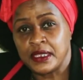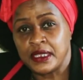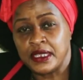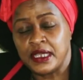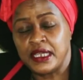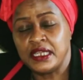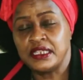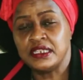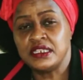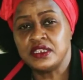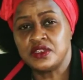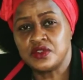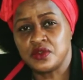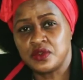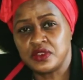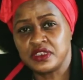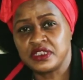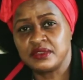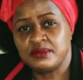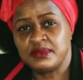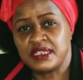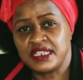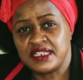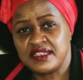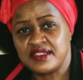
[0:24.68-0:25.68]
And he told them,
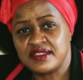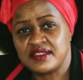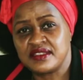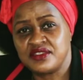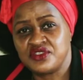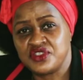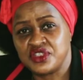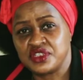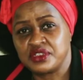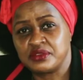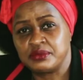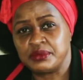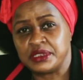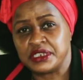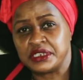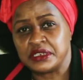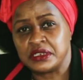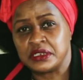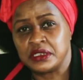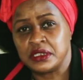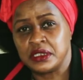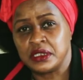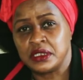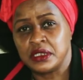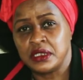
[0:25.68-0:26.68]
ladies and gentlemen,
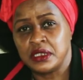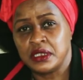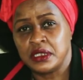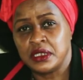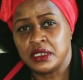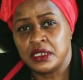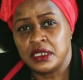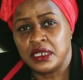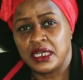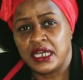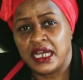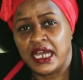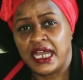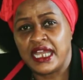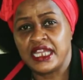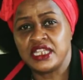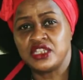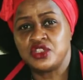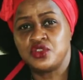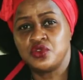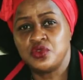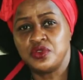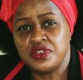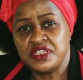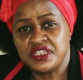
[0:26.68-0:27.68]
I
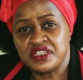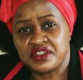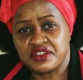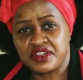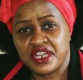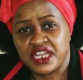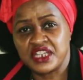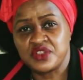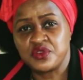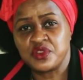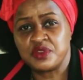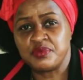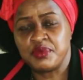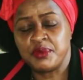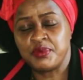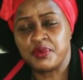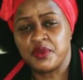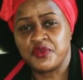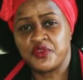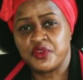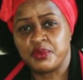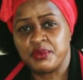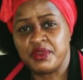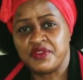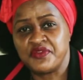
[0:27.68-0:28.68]
do interact with people
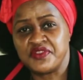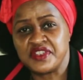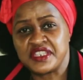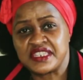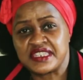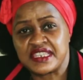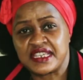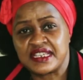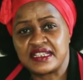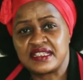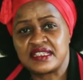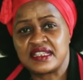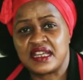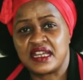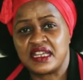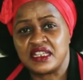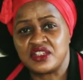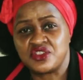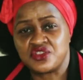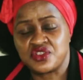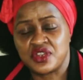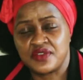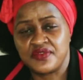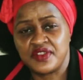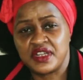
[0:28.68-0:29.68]
from every sector, I
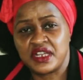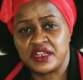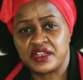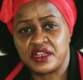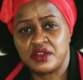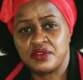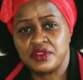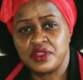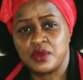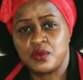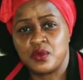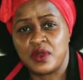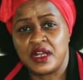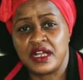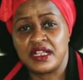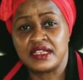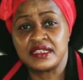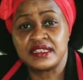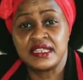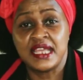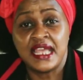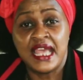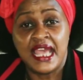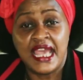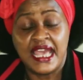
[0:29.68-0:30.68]
travel around the world,
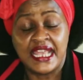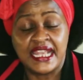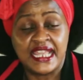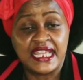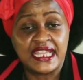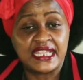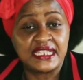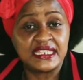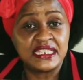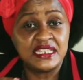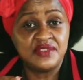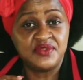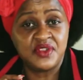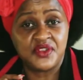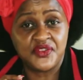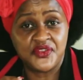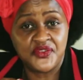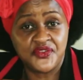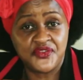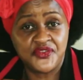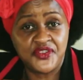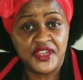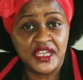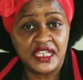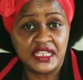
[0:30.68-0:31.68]
and I can give a
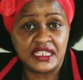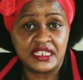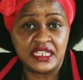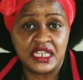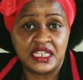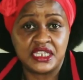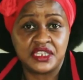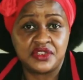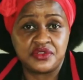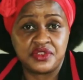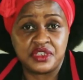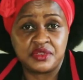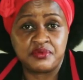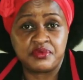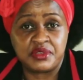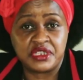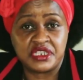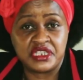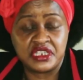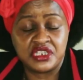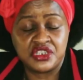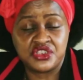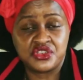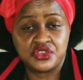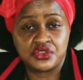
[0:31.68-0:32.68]
fairly accurate
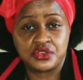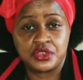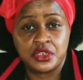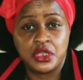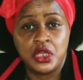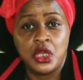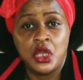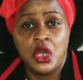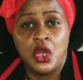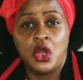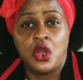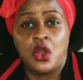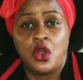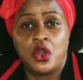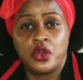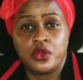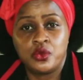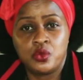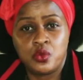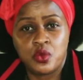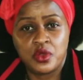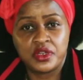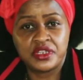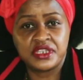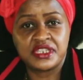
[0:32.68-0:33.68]
prediction on
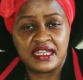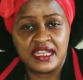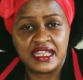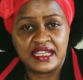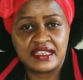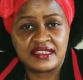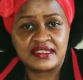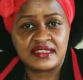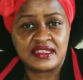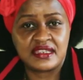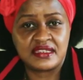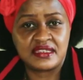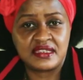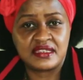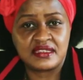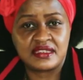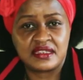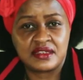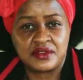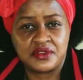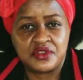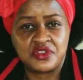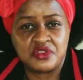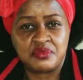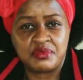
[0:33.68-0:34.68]
what the next 10 years are
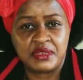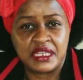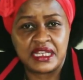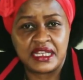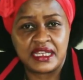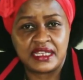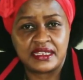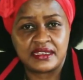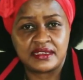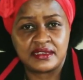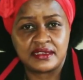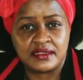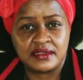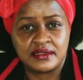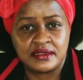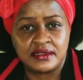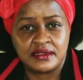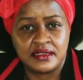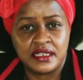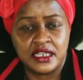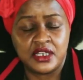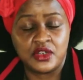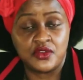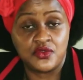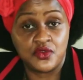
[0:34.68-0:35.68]
going to be like.
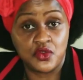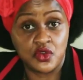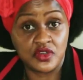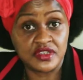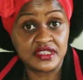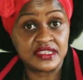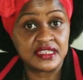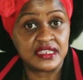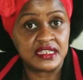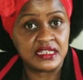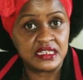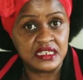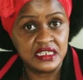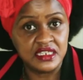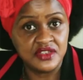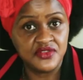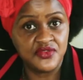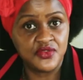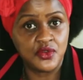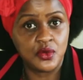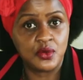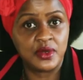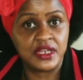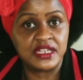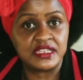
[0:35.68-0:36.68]
And of course, they leaned
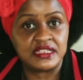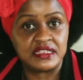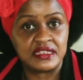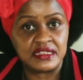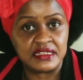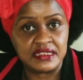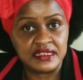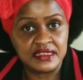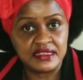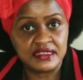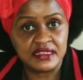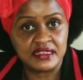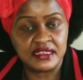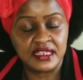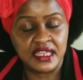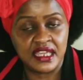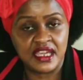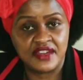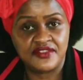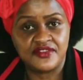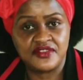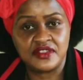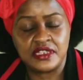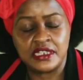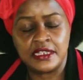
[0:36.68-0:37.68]
forward, they listened
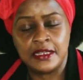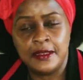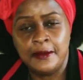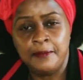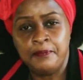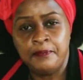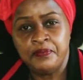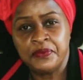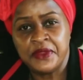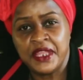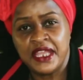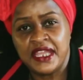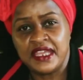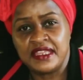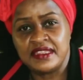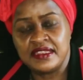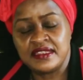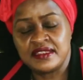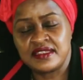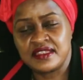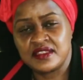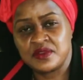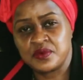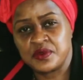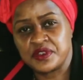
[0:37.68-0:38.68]
carefully, and this
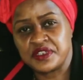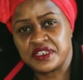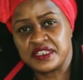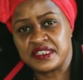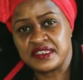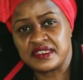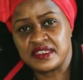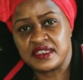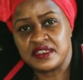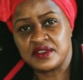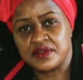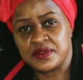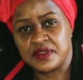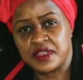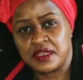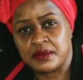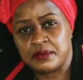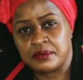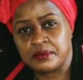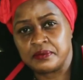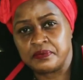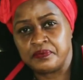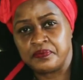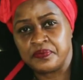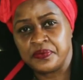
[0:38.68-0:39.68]
is what he said to
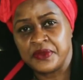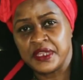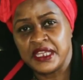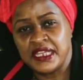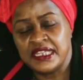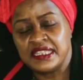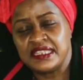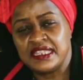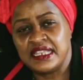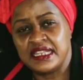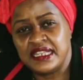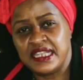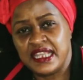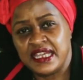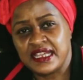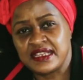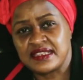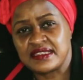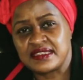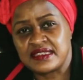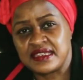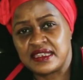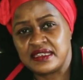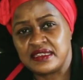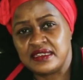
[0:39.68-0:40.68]
them. The next
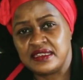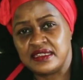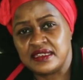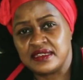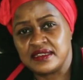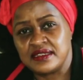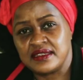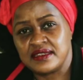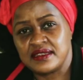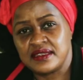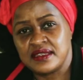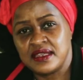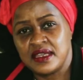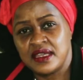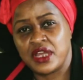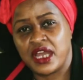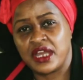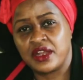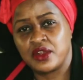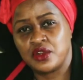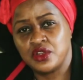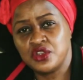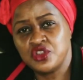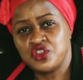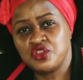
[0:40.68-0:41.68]
10 years are
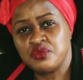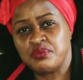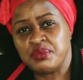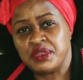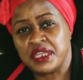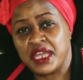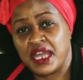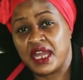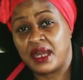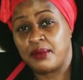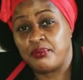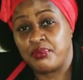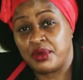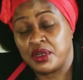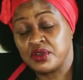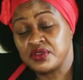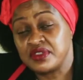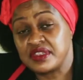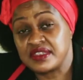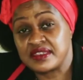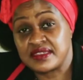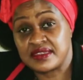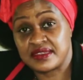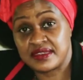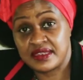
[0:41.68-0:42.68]
going to be about the
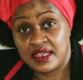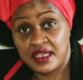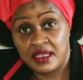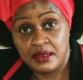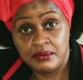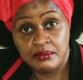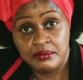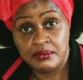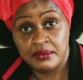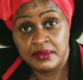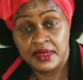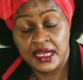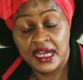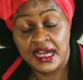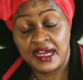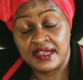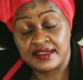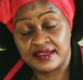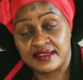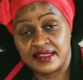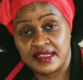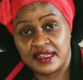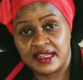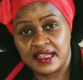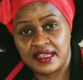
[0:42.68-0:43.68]
same as
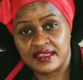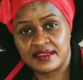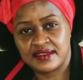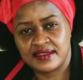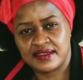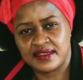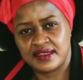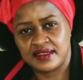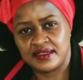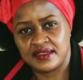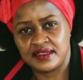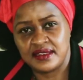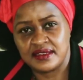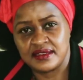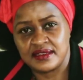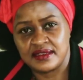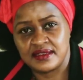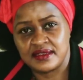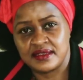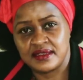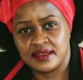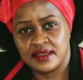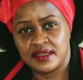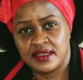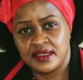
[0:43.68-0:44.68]
the last 10 years.
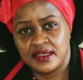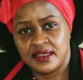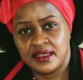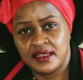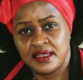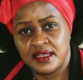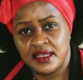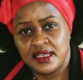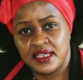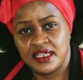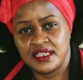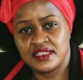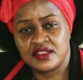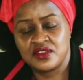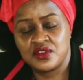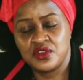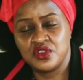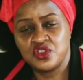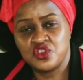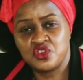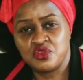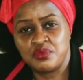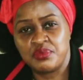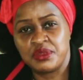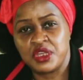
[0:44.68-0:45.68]
It's going
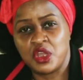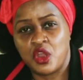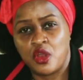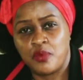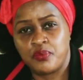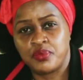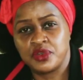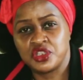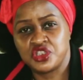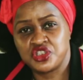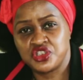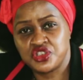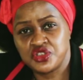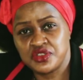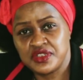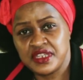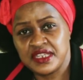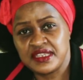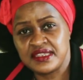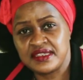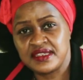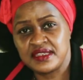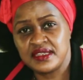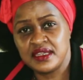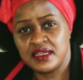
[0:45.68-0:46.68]
to be
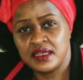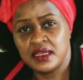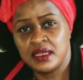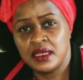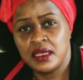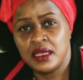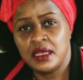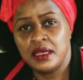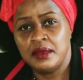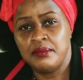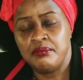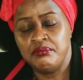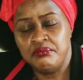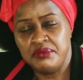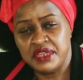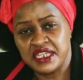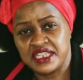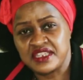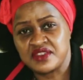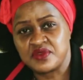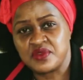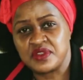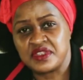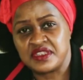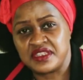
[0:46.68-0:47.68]
opportunity
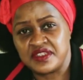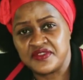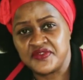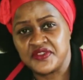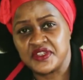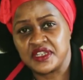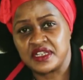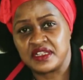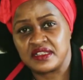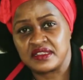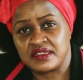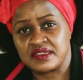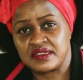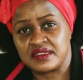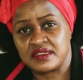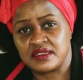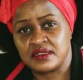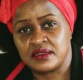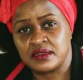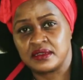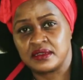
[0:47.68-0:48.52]
mixed with difficulty.